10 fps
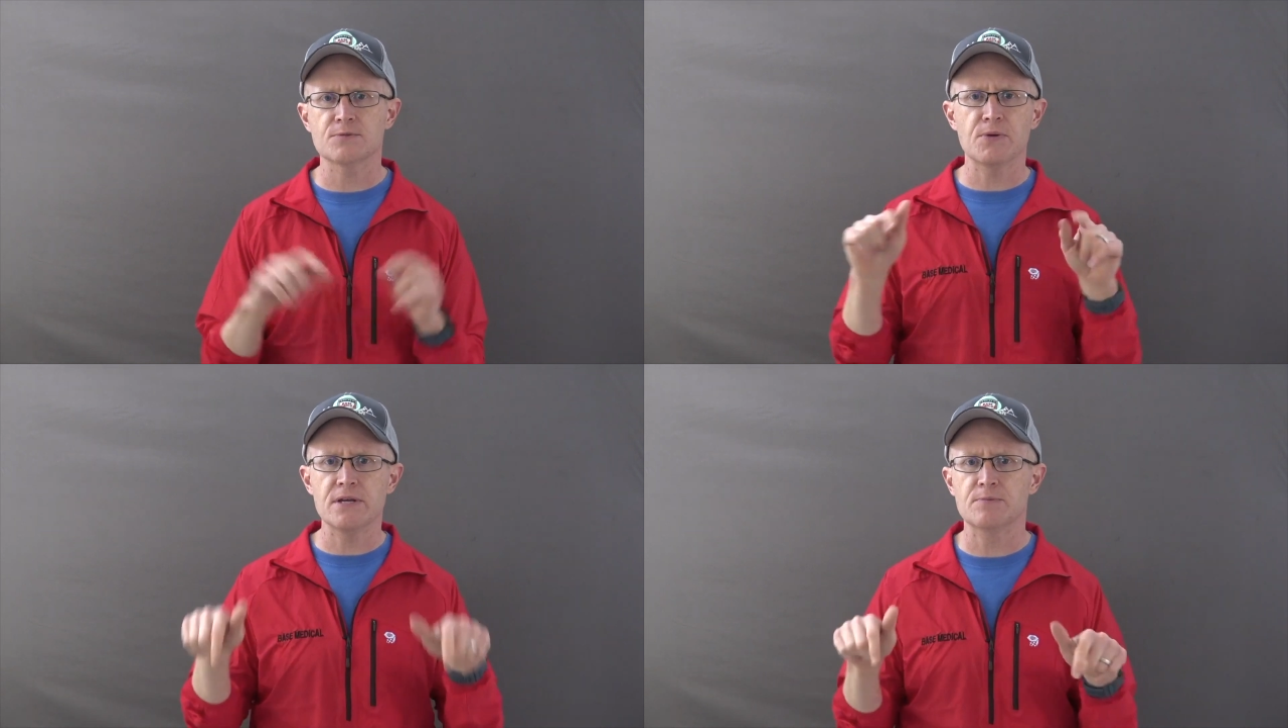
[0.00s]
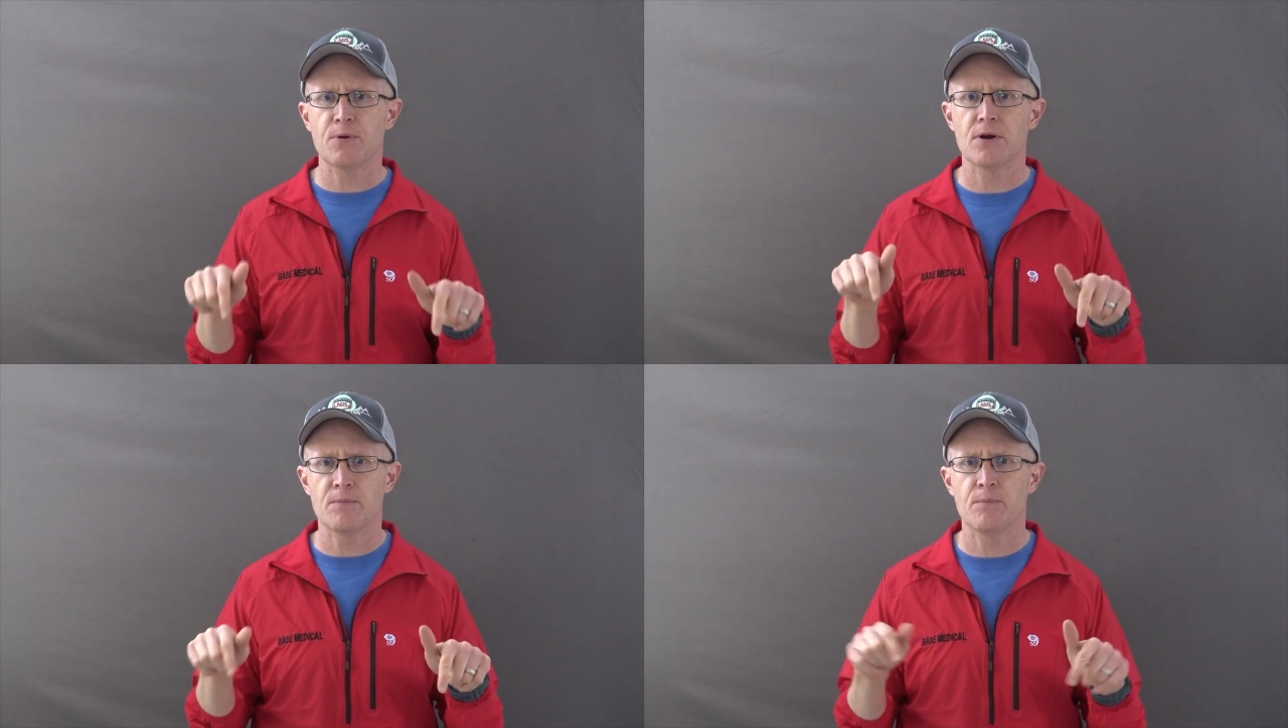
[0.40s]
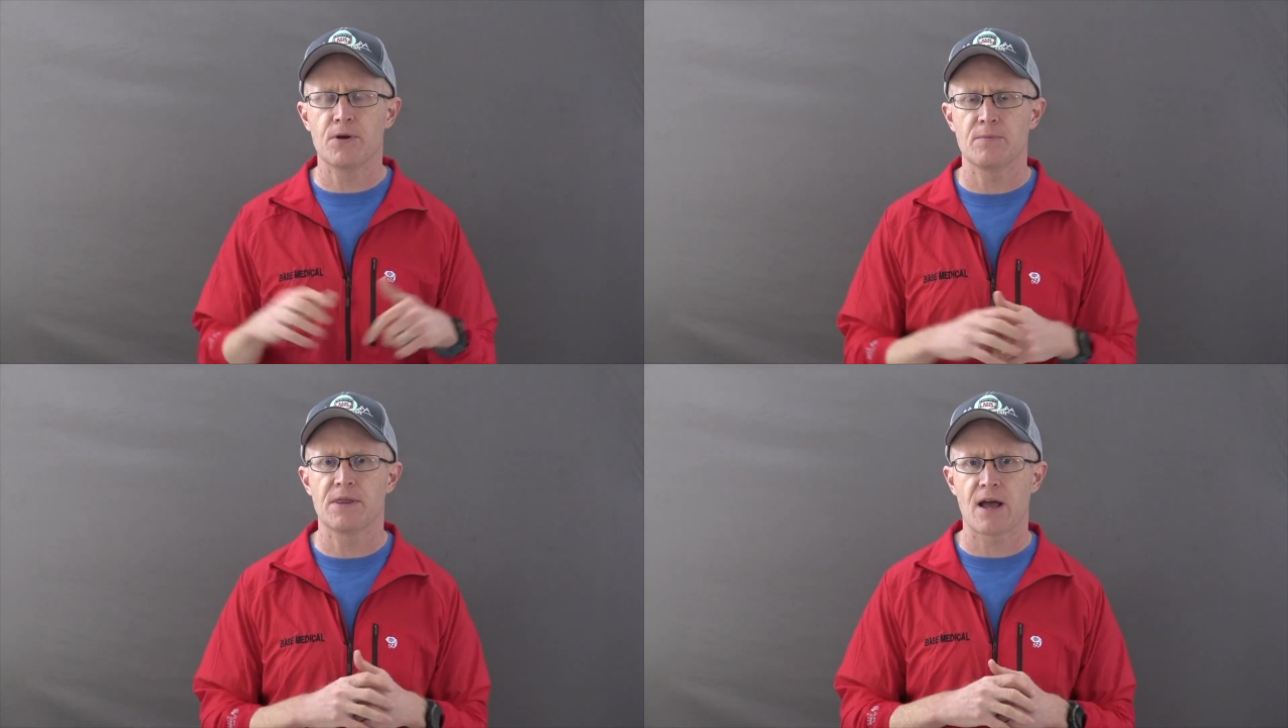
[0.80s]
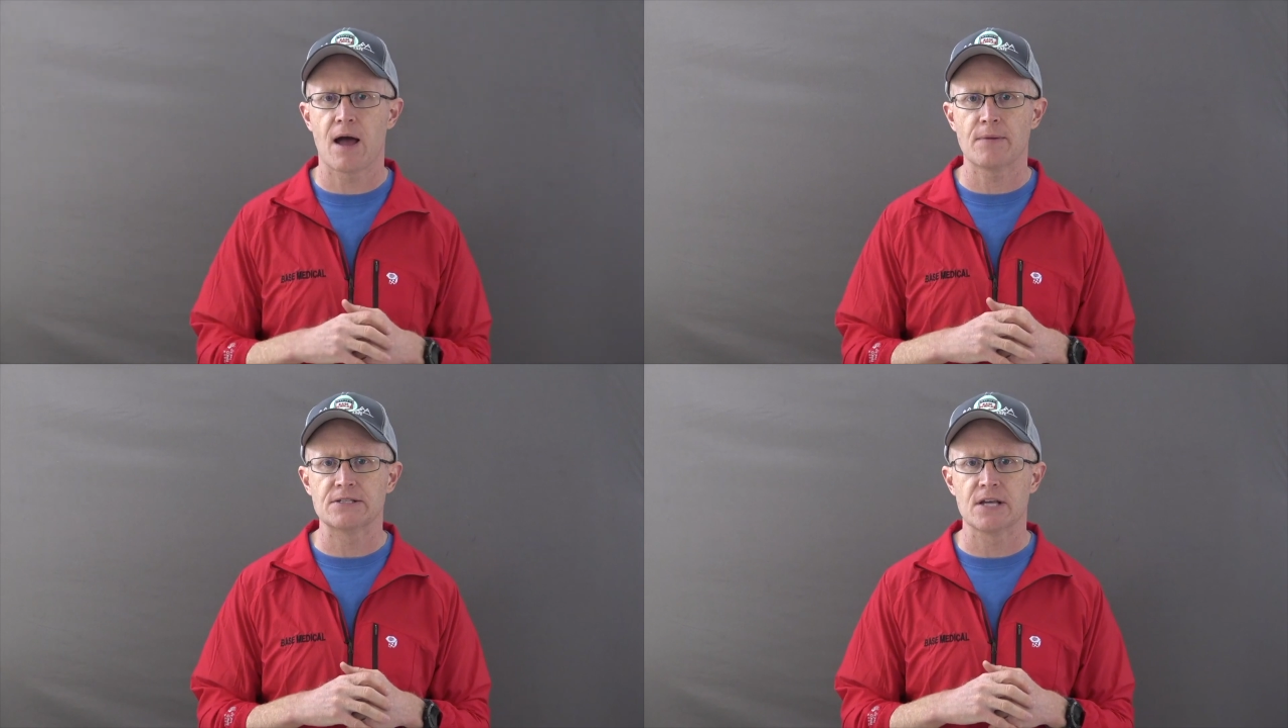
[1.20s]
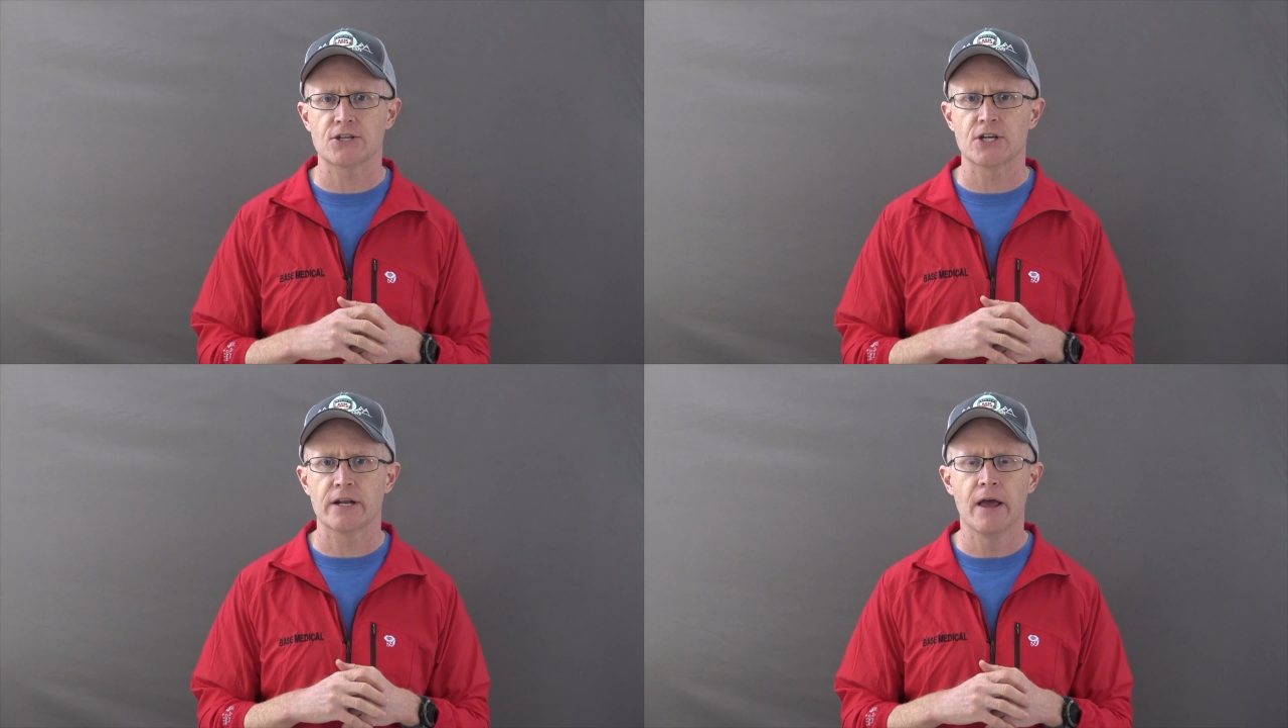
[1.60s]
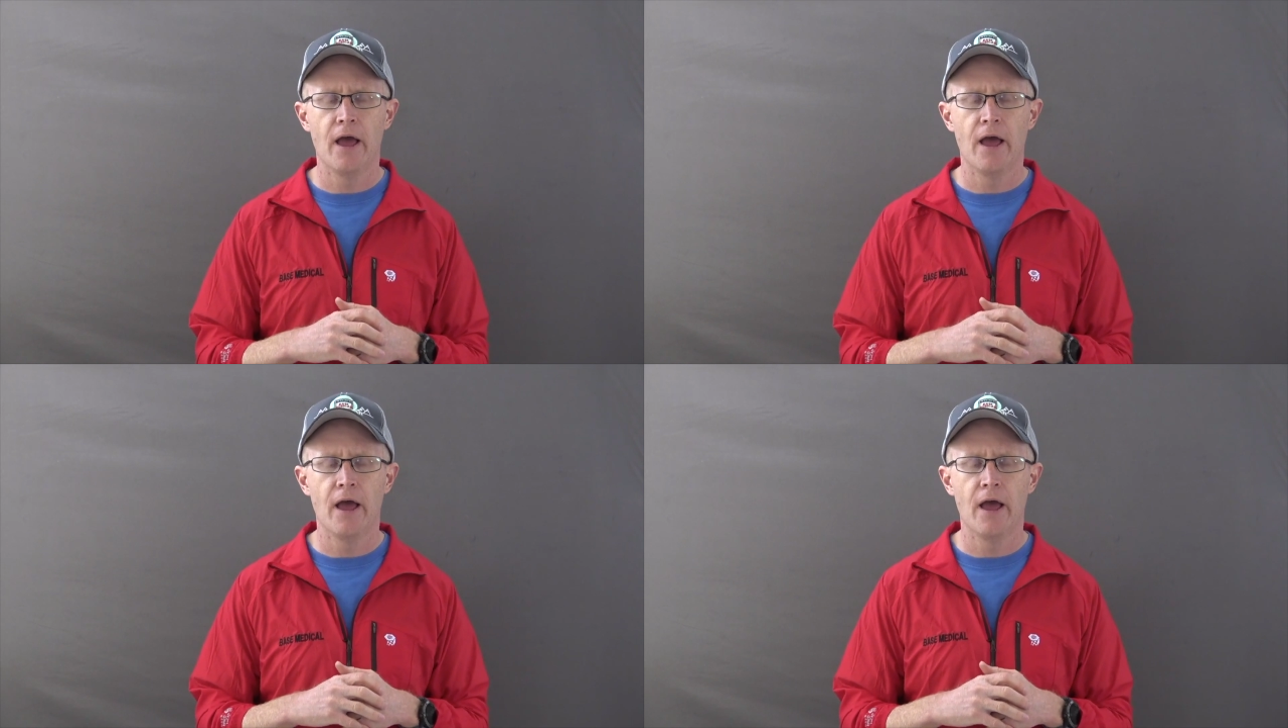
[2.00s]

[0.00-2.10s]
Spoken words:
please put them in the comment section.